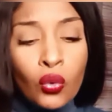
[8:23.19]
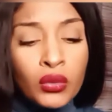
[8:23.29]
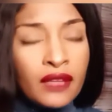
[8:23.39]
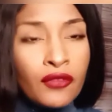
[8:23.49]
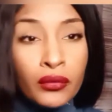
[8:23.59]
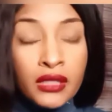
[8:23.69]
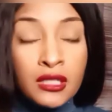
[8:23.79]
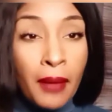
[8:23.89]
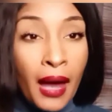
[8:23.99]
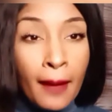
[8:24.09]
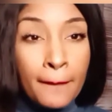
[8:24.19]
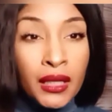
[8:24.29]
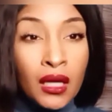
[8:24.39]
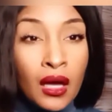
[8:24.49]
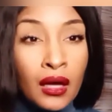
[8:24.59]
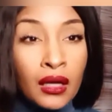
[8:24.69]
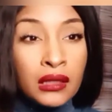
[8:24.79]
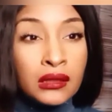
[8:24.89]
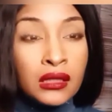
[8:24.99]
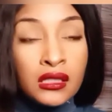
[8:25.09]
even respond
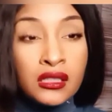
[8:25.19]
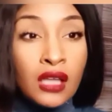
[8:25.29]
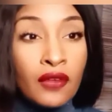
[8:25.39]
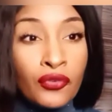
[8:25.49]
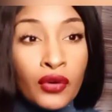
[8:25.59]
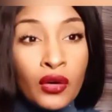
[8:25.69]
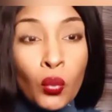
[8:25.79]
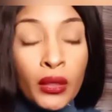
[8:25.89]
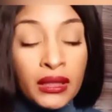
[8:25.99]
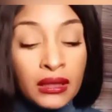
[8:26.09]
because he's suffering with